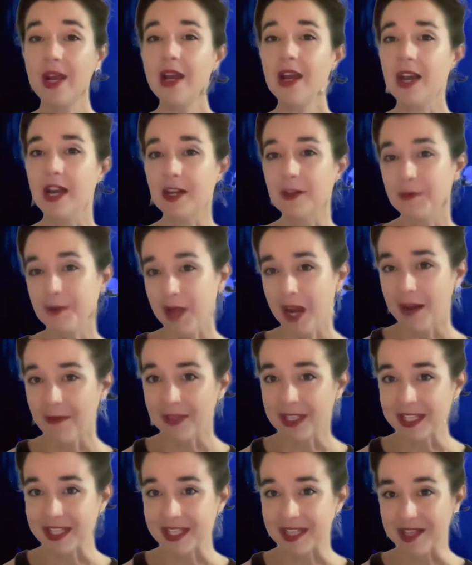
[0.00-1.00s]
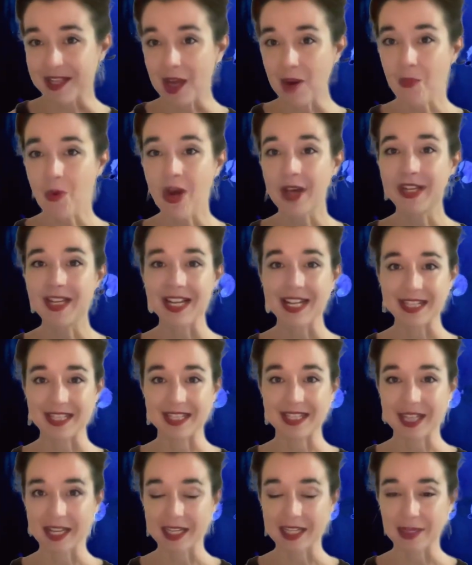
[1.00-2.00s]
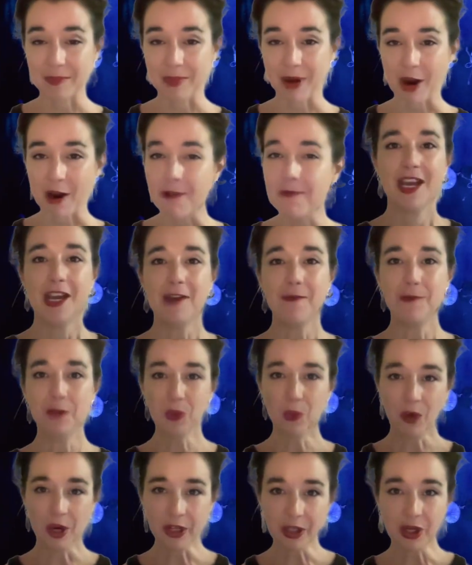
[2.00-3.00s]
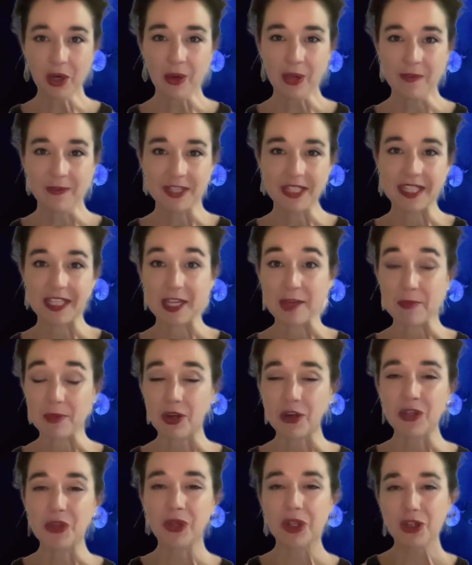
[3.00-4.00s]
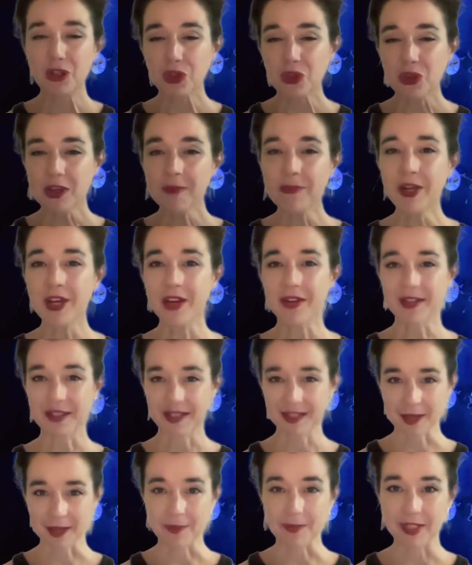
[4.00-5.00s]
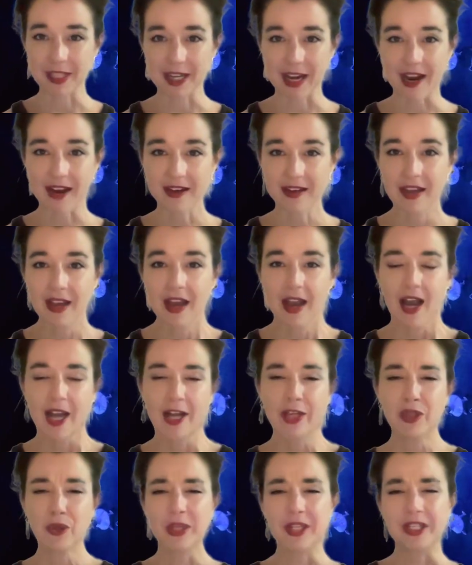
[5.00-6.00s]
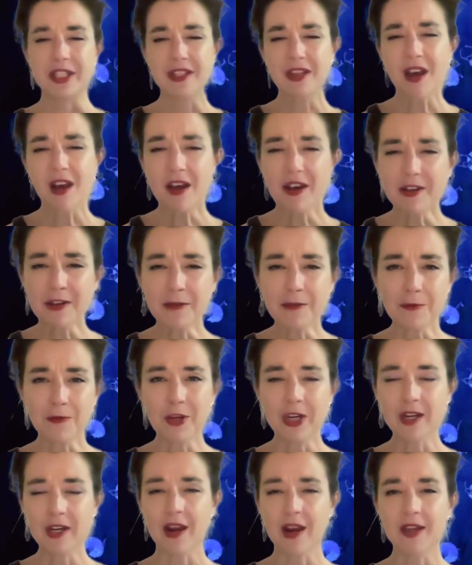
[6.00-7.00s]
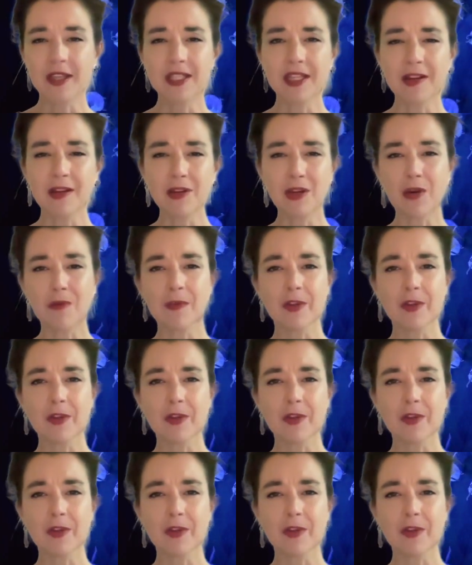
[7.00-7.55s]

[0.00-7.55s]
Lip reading: And if you haven't seen that one, it's linked above. If you want to go even deeper, you can join me on Substack. I do a ton of free content over